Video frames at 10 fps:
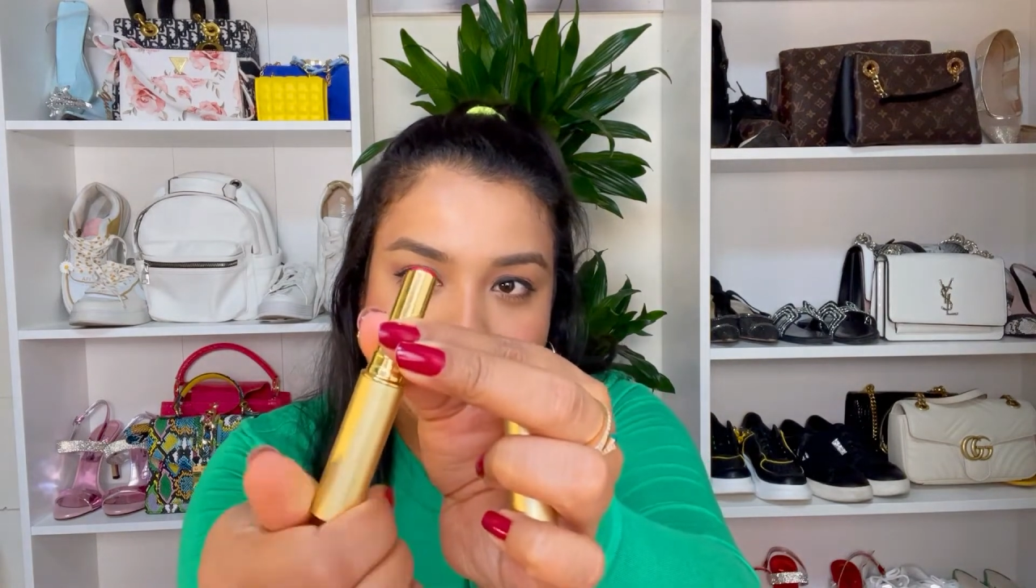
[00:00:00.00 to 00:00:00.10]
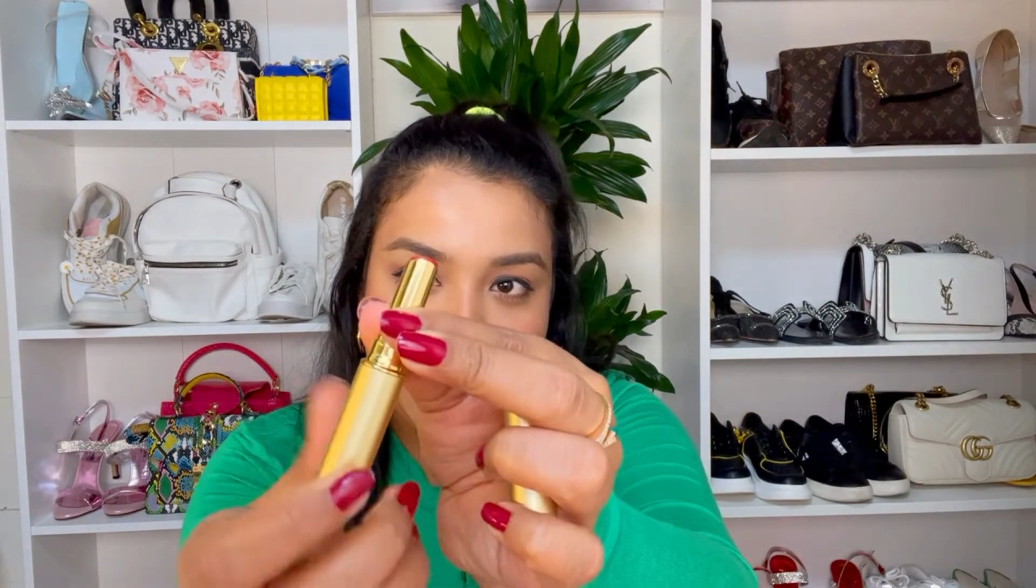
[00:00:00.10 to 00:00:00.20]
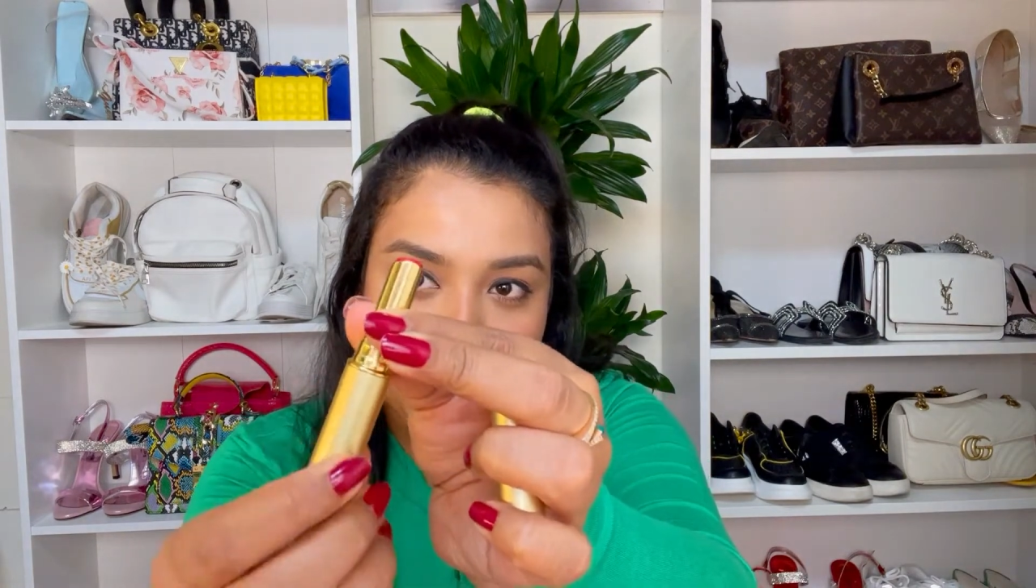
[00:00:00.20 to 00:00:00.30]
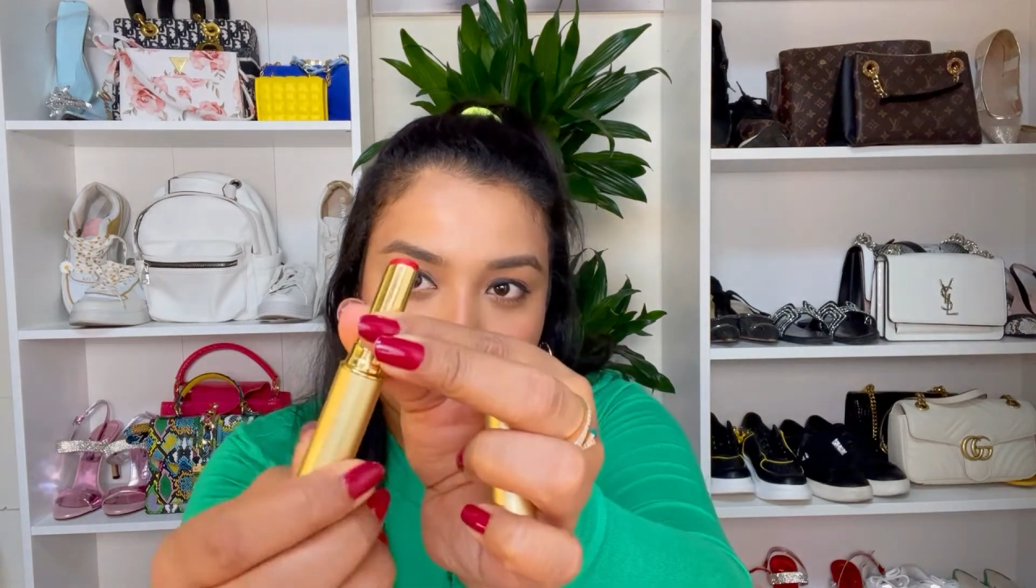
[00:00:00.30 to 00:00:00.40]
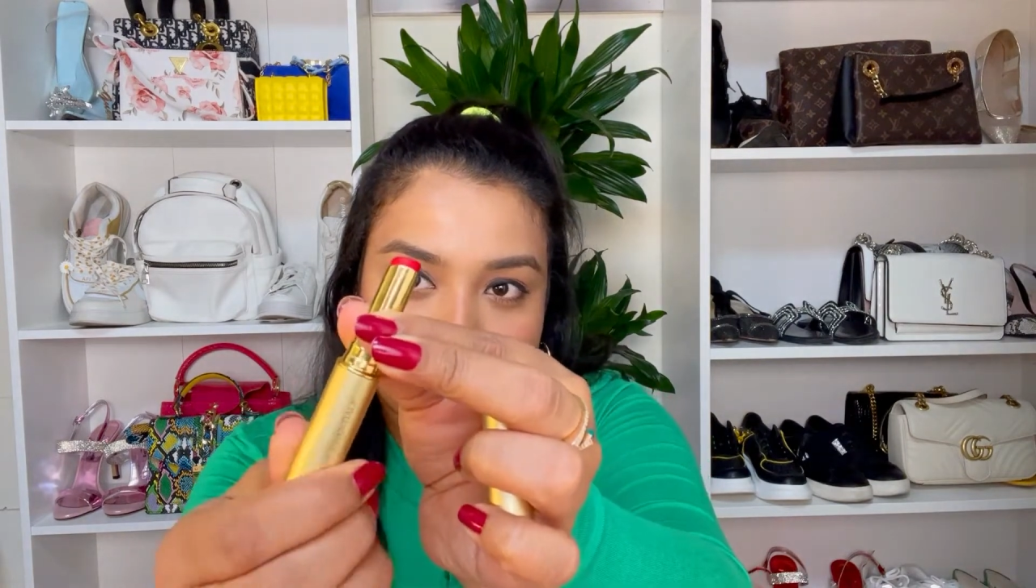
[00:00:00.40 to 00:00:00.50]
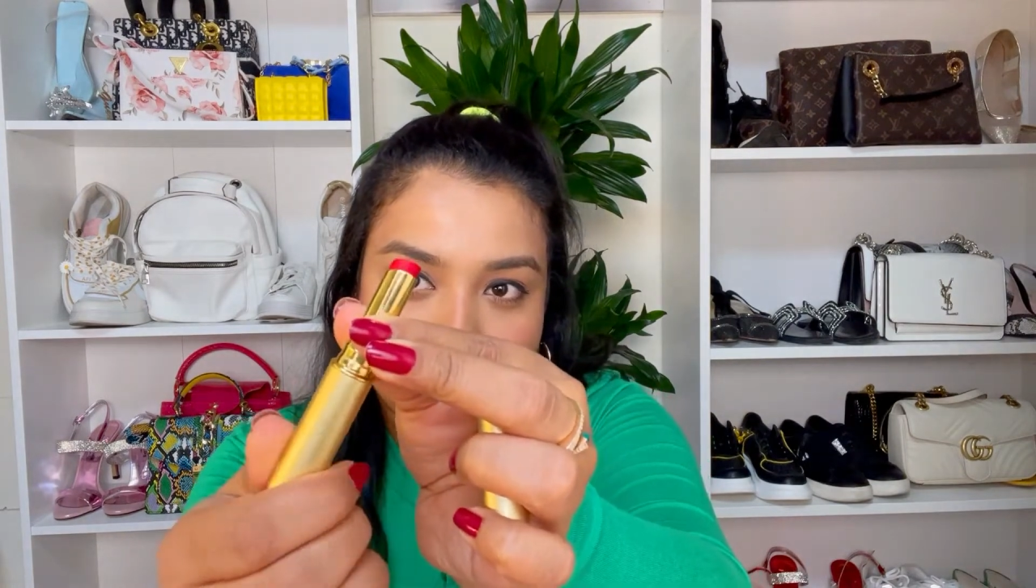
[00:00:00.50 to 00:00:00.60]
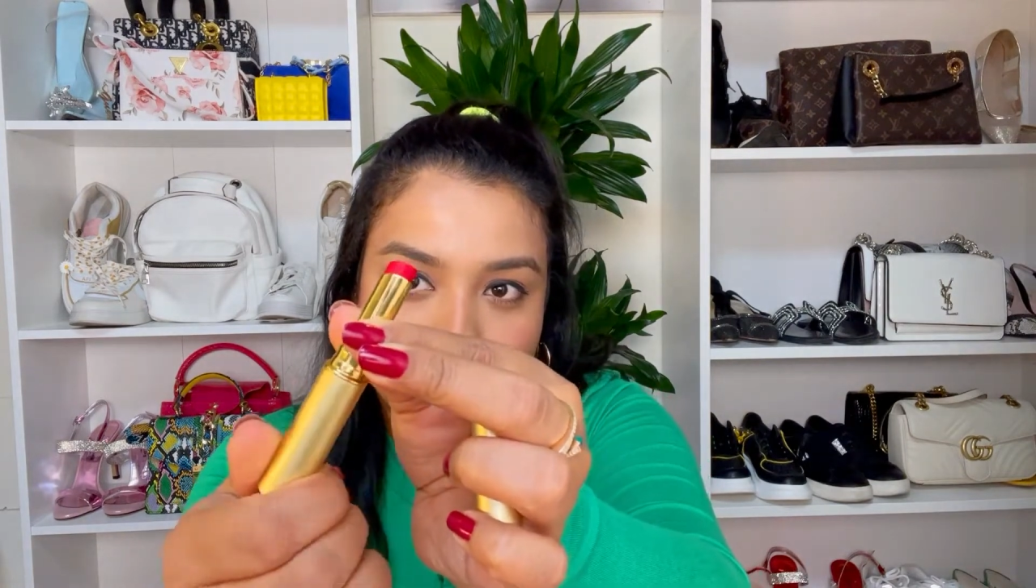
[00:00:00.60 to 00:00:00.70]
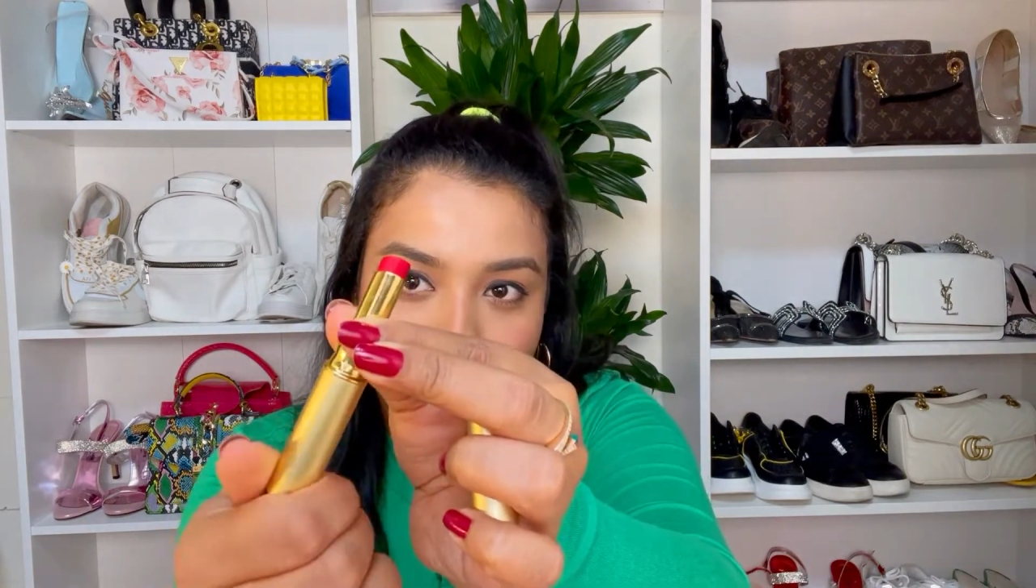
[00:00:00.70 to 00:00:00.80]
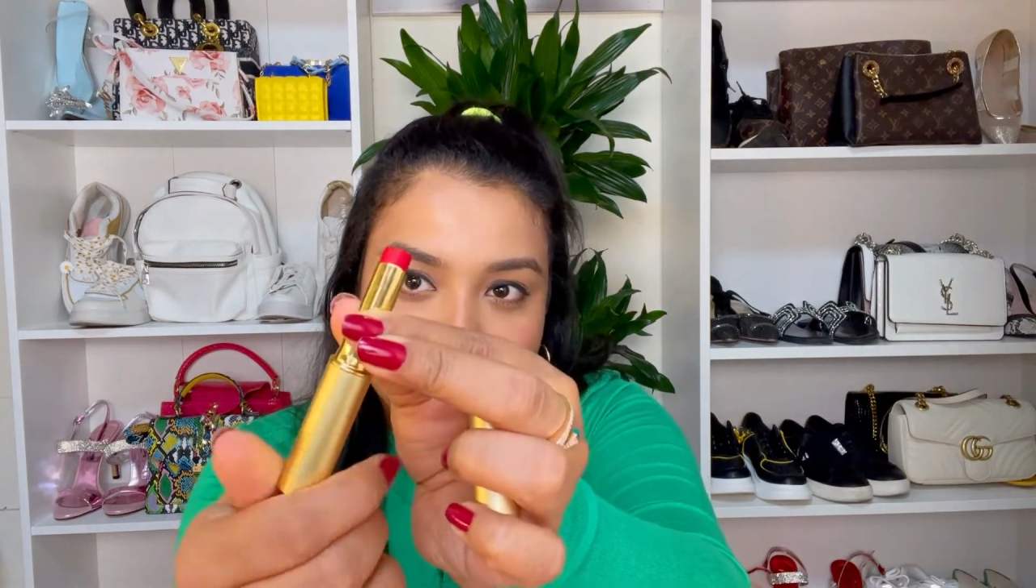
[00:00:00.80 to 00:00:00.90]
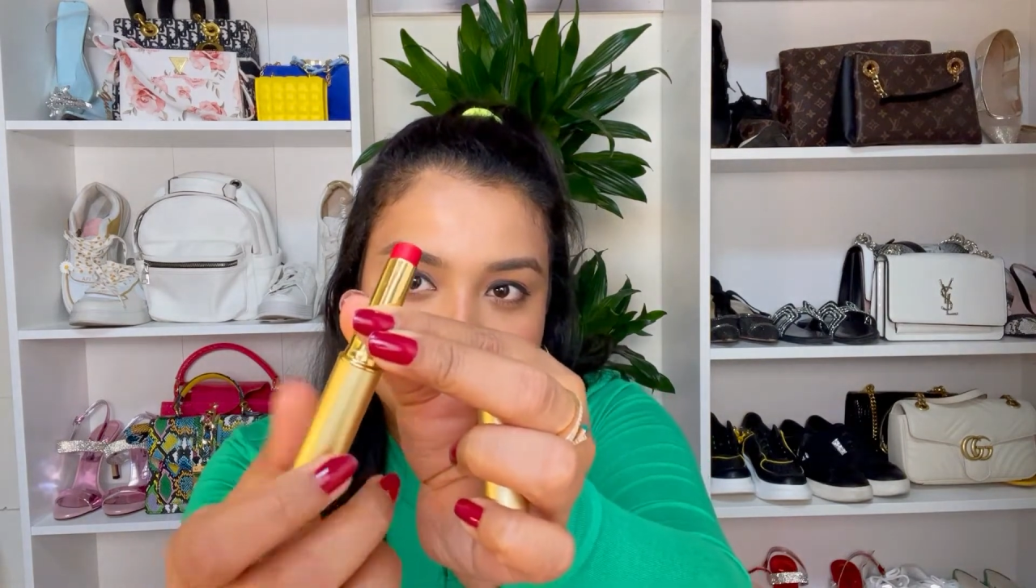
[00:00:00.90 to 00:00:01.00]
how it
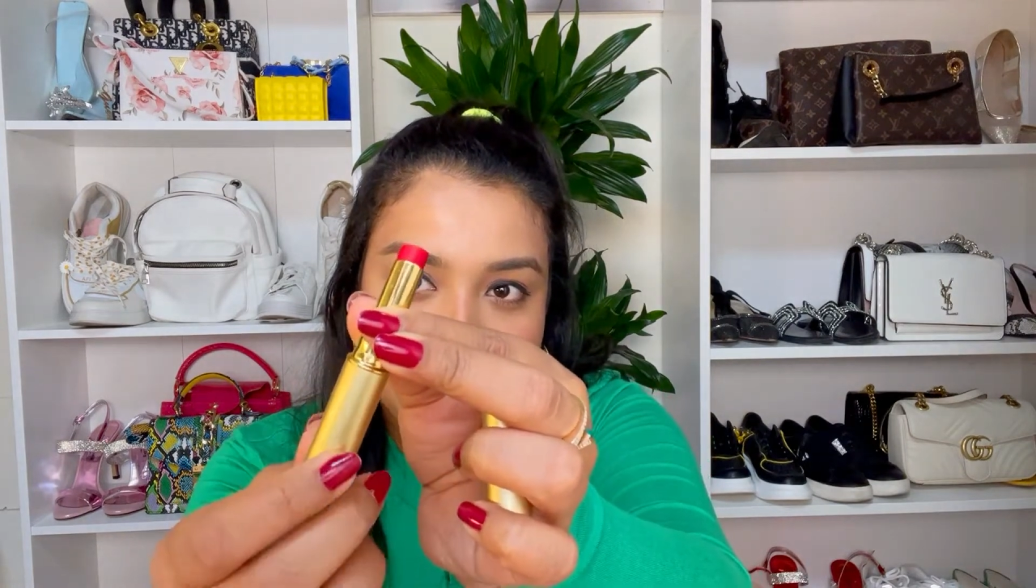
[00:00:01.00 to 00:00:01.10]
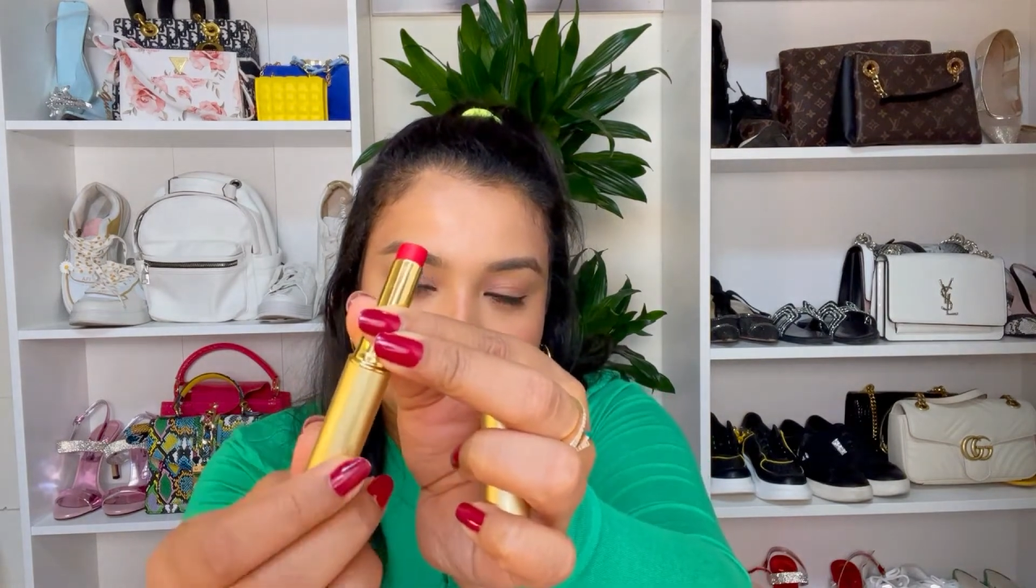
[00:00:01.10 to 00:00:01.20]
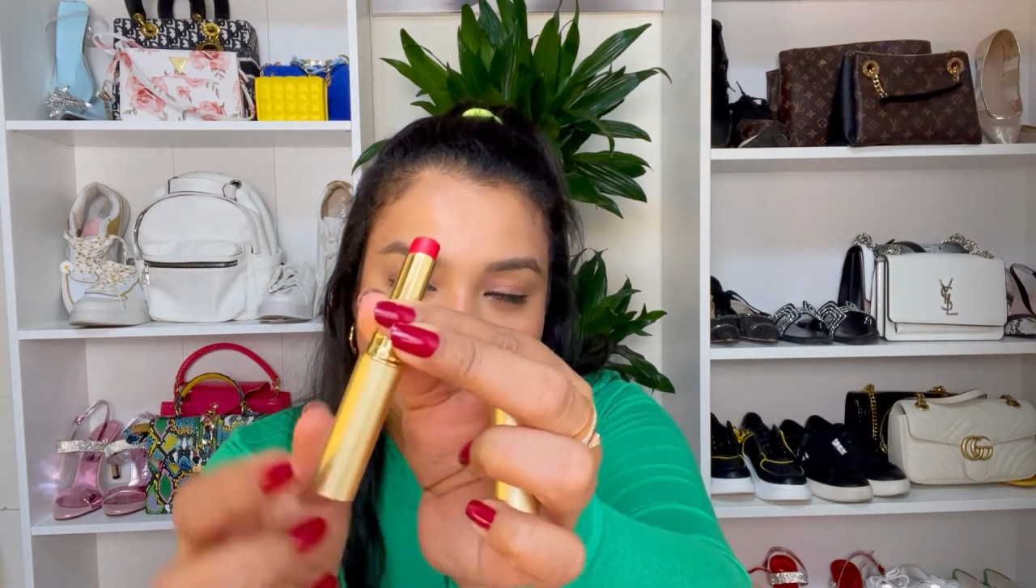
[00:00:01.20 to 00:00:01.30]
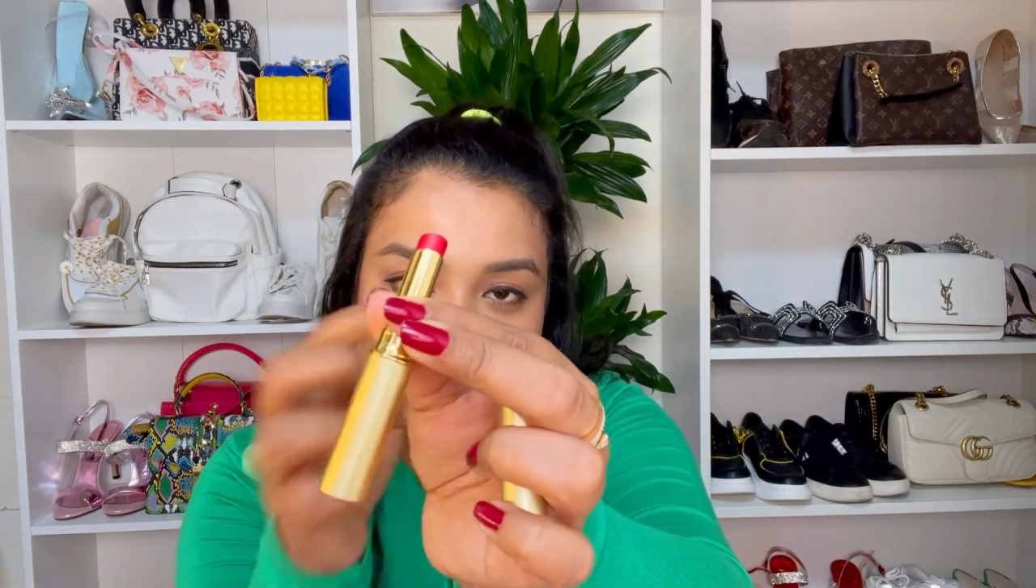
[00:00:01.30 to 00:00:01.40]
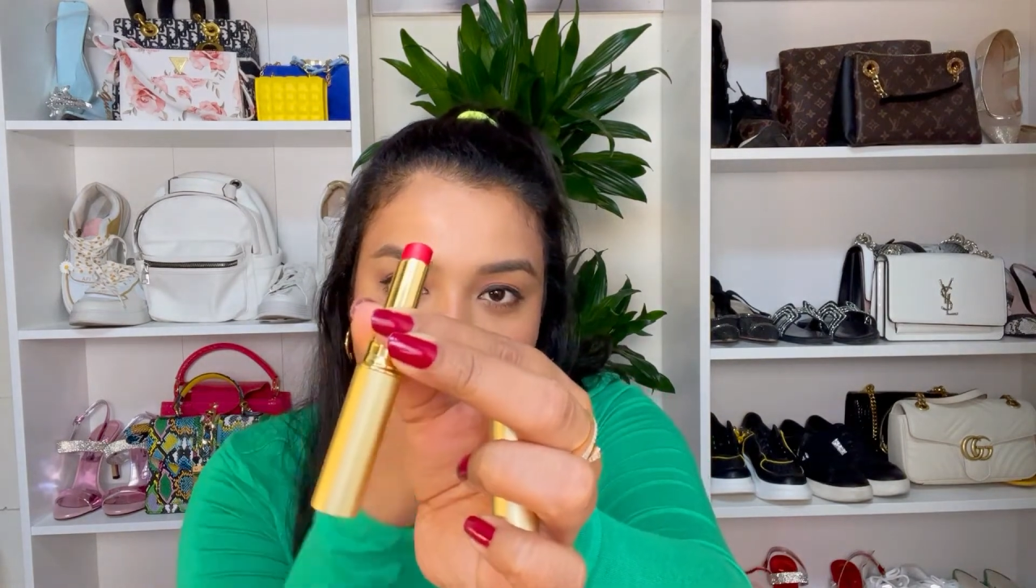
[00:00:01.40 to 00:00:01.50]
looks like.